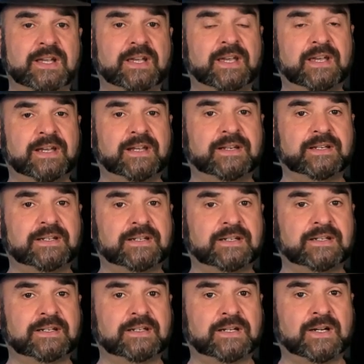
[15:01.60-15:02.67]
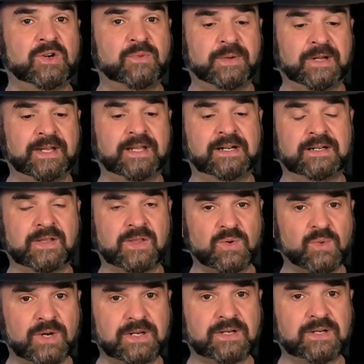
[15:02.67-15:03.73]
and I hope I can get another
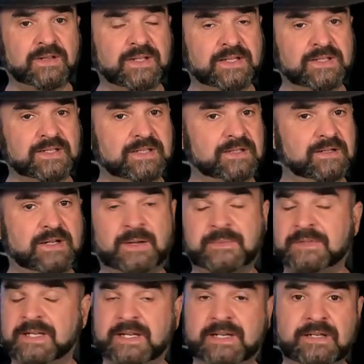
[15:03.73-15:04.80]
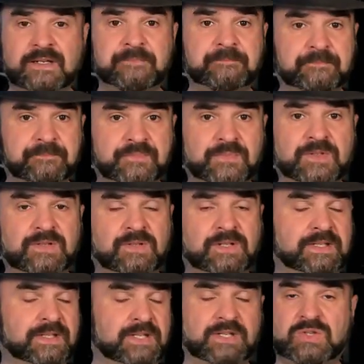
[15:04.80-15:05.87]
one that's updated, so
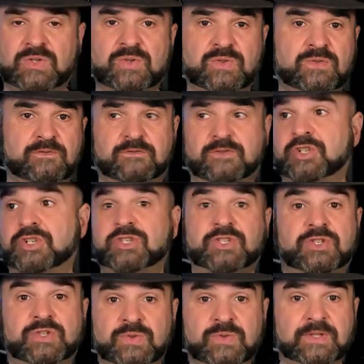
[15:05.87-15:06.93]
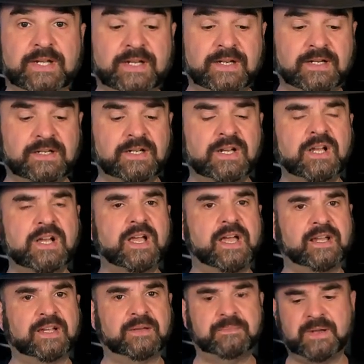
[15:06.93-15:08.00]
like the new version 2 LEIA,
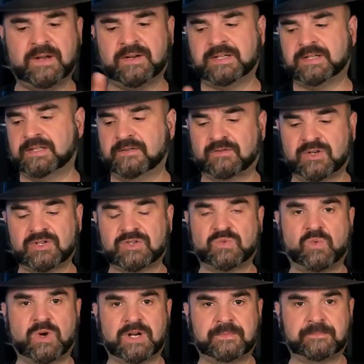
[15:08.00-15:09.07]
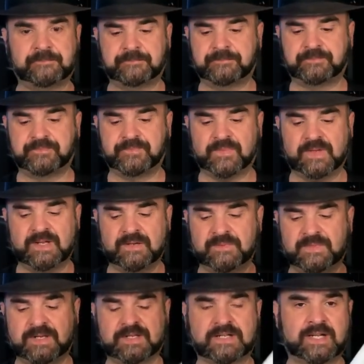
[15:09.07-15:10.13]
and compare it to the version 1,
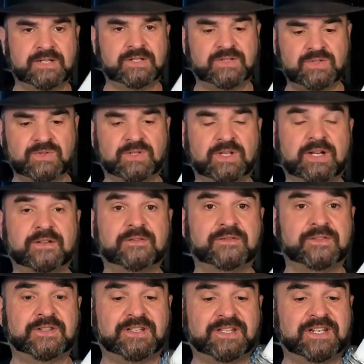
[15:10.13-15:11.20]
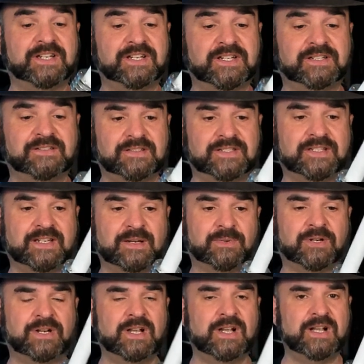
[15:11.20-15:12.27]
because I do love the LEIA
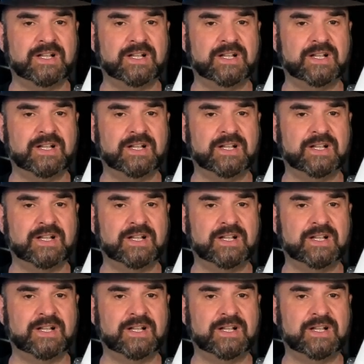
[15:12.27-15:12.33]
saber.